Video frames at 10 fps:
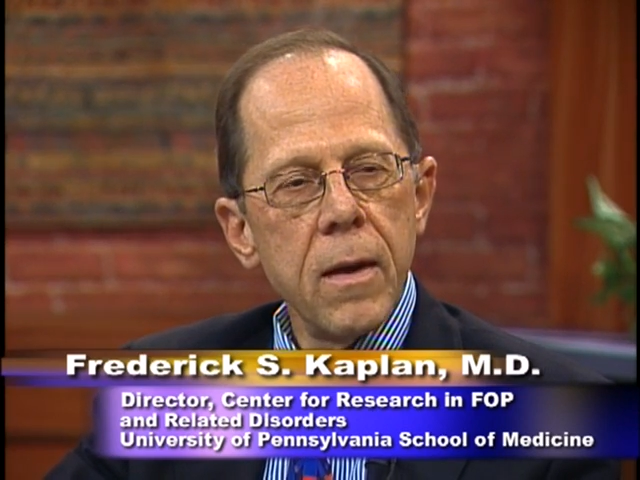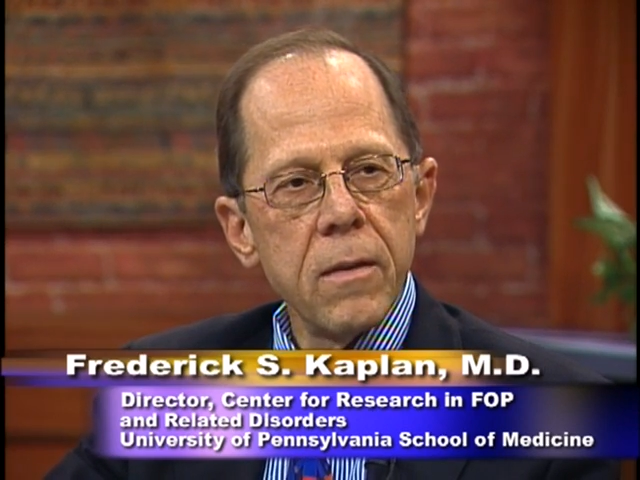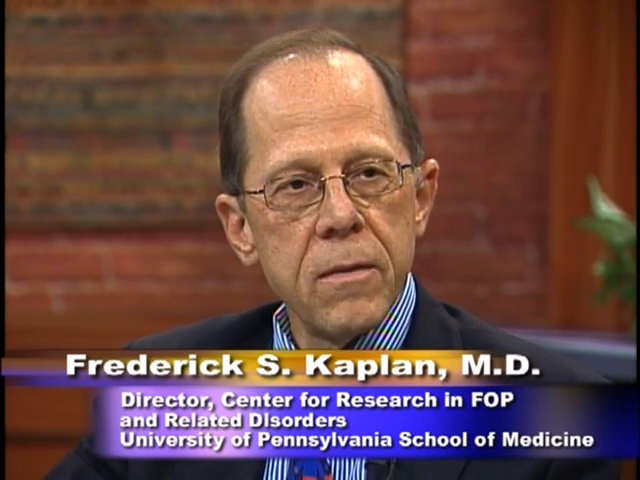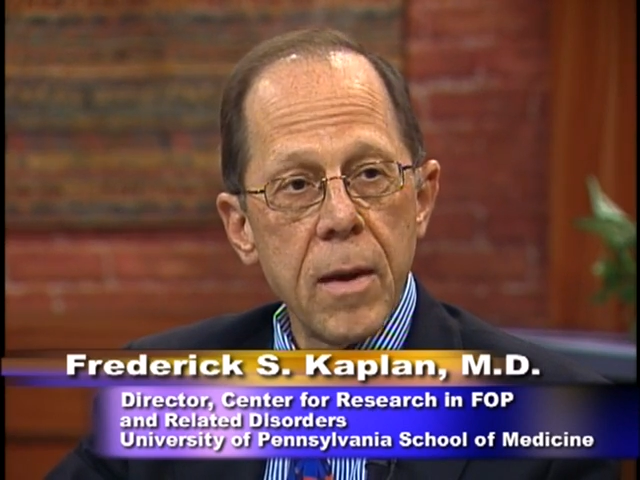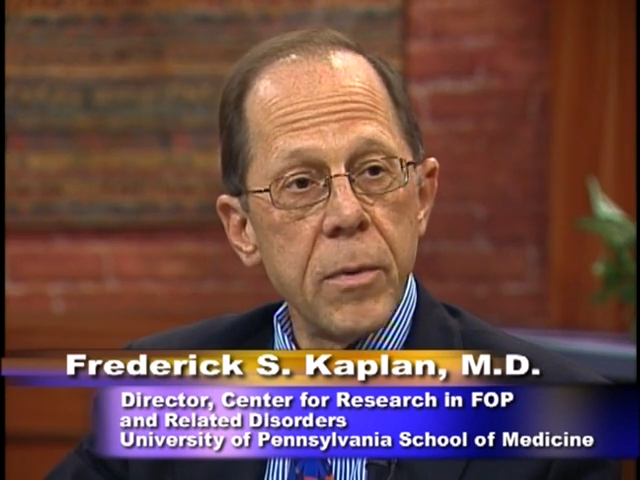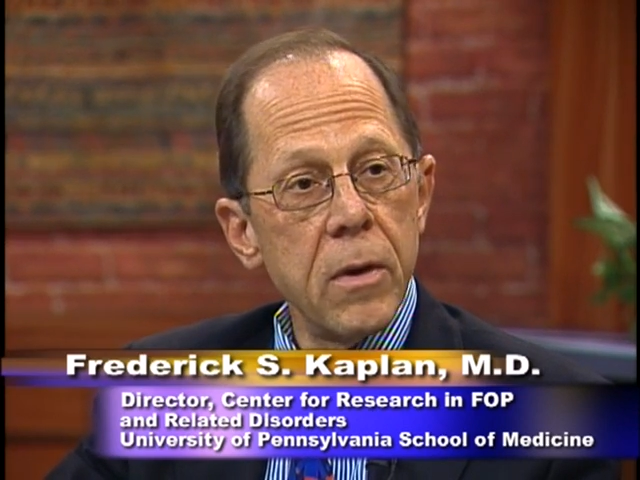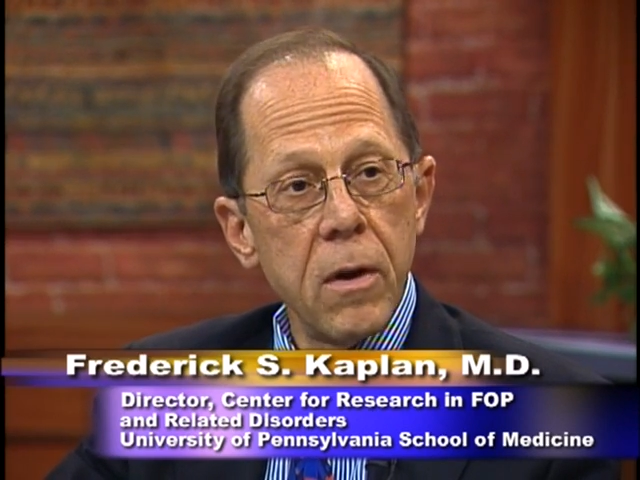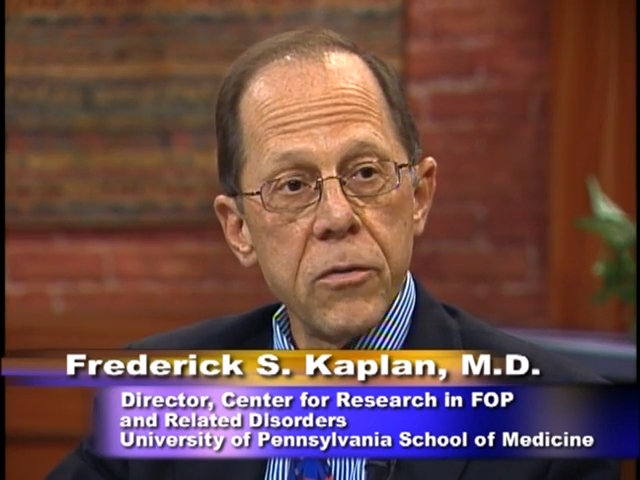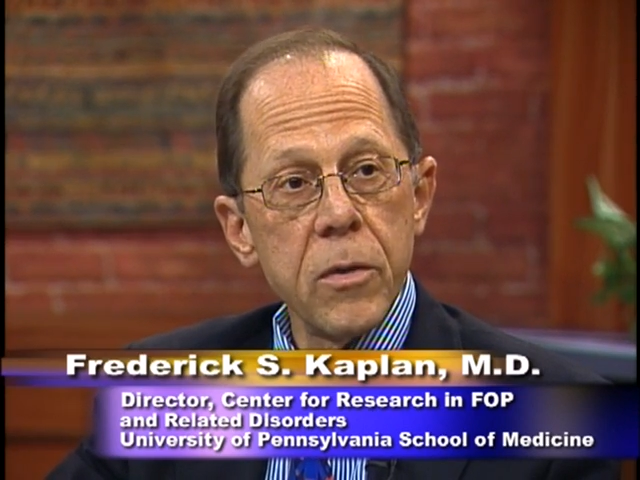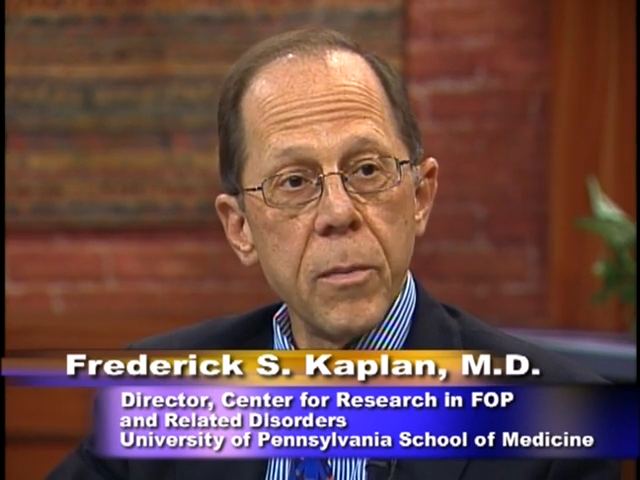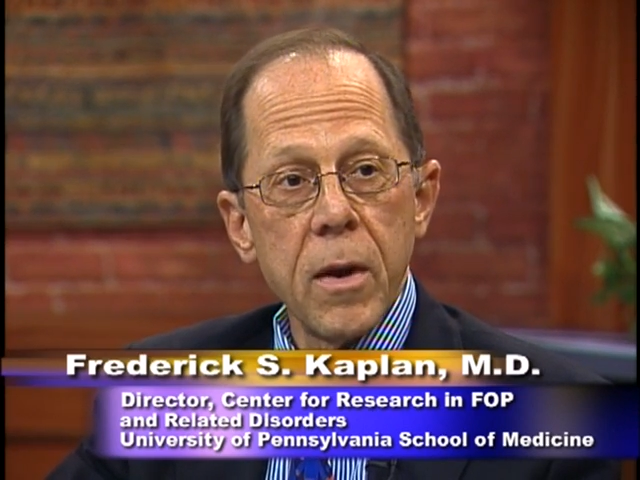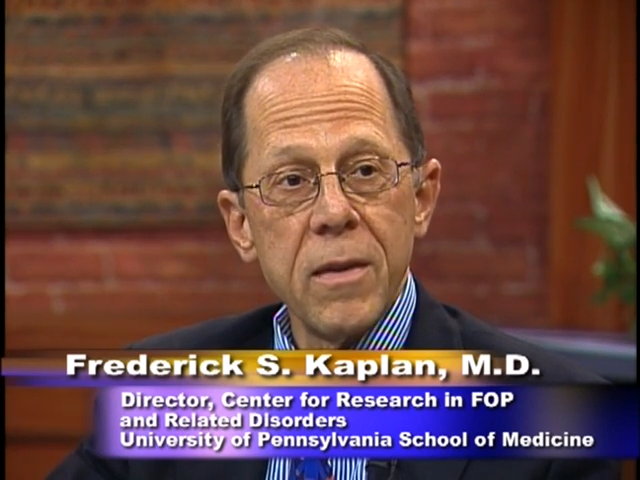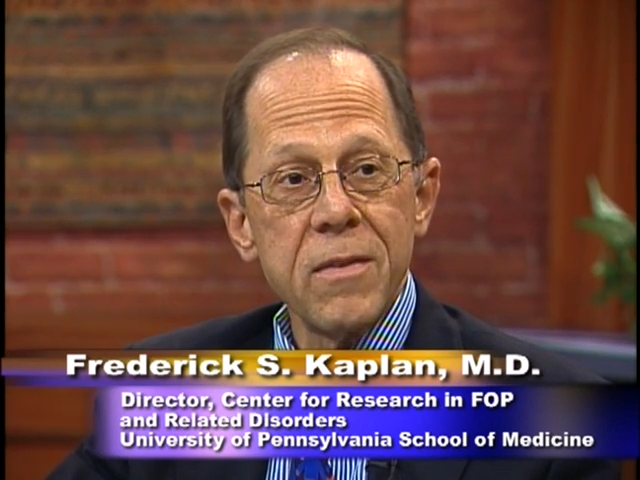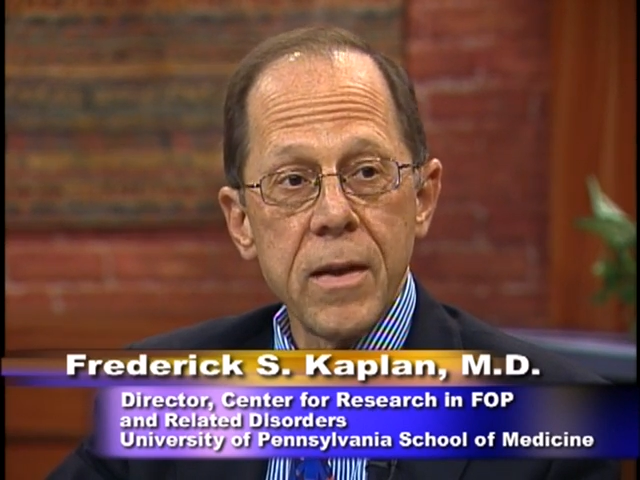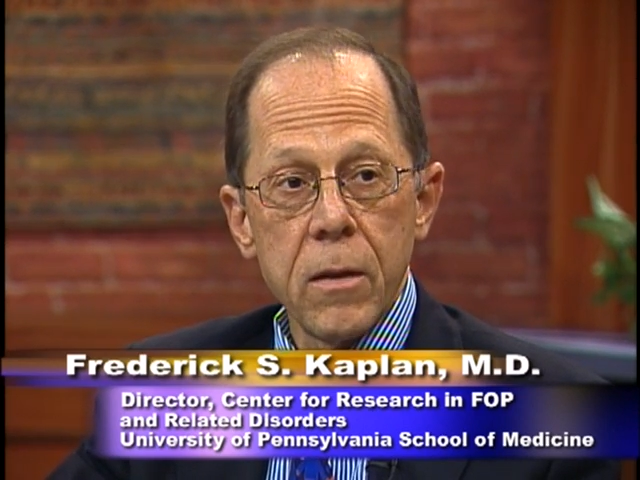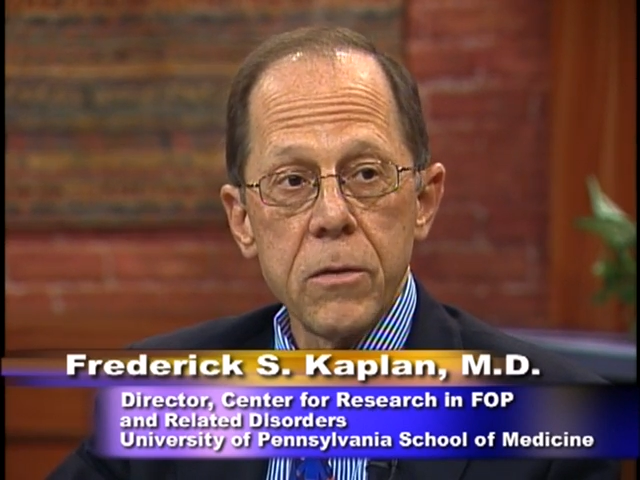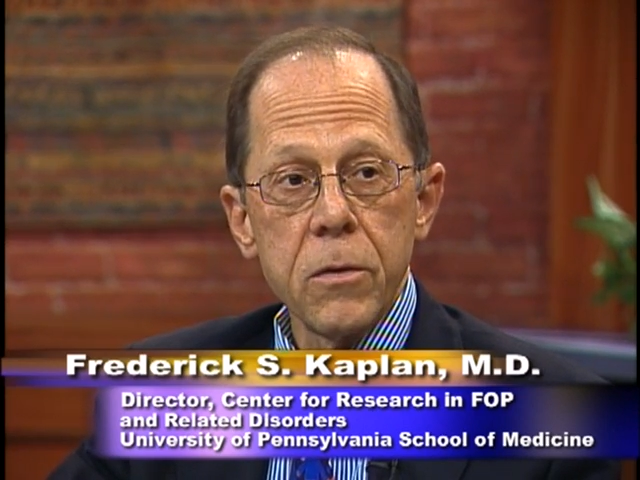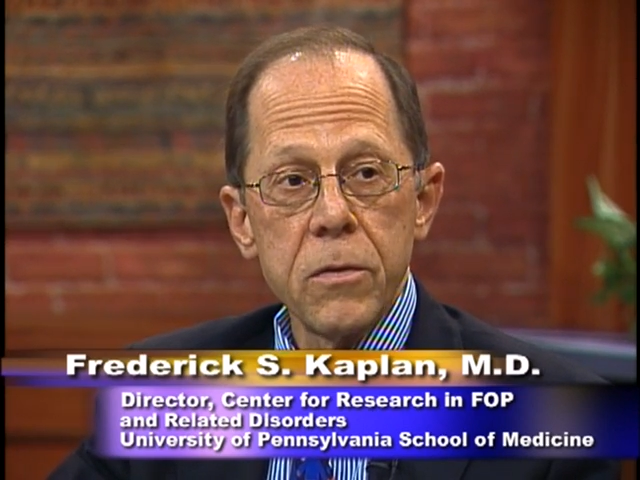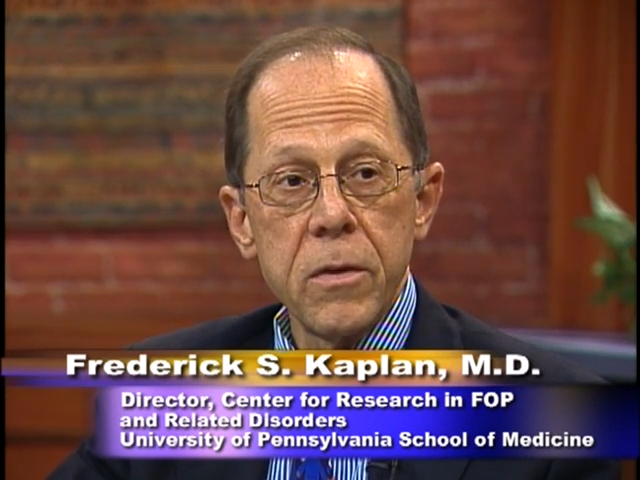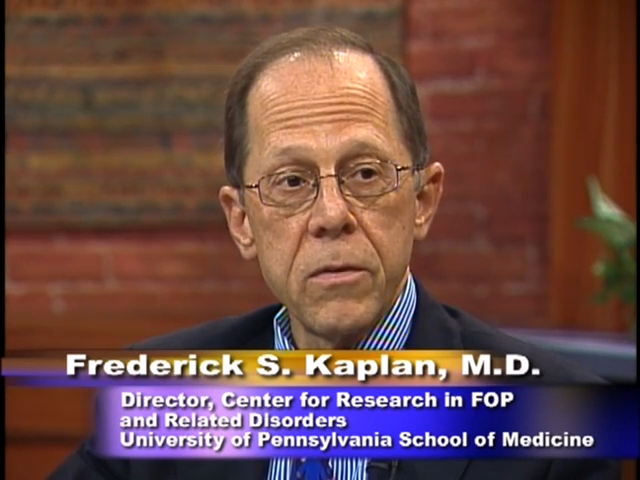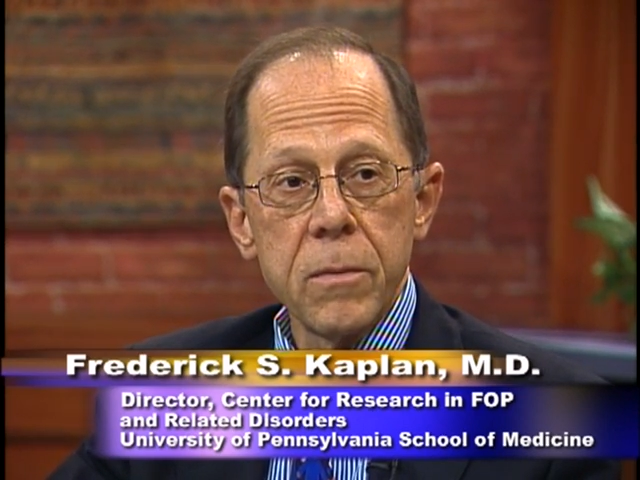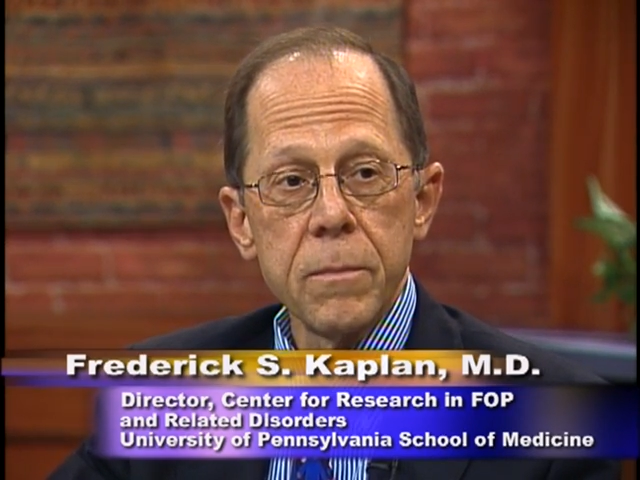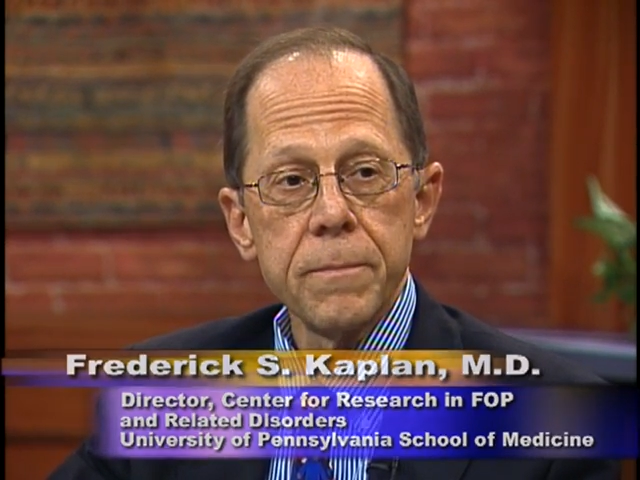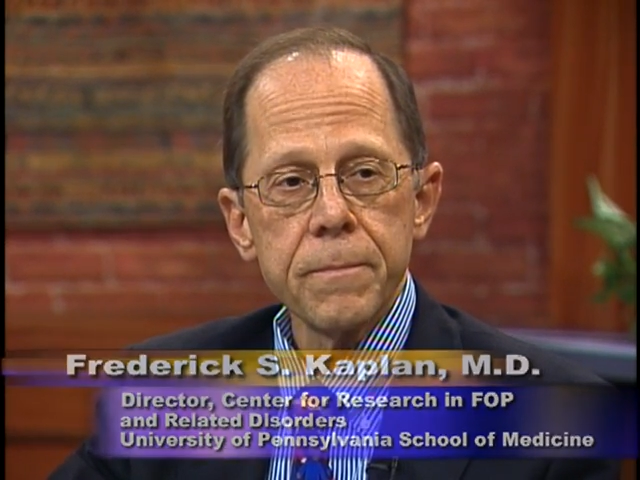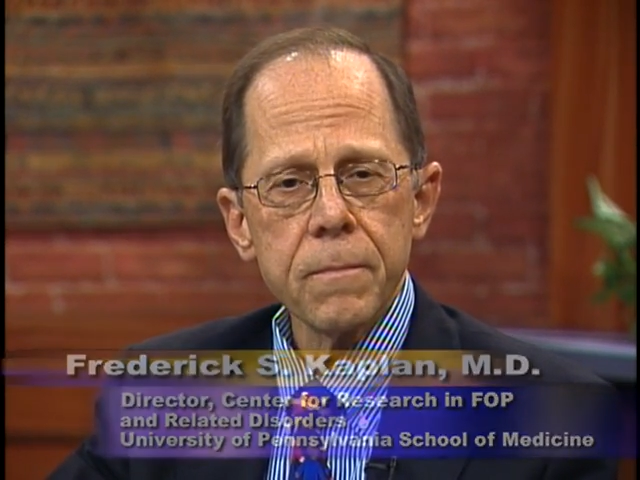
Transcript: and sabotage of the body's skeletal system.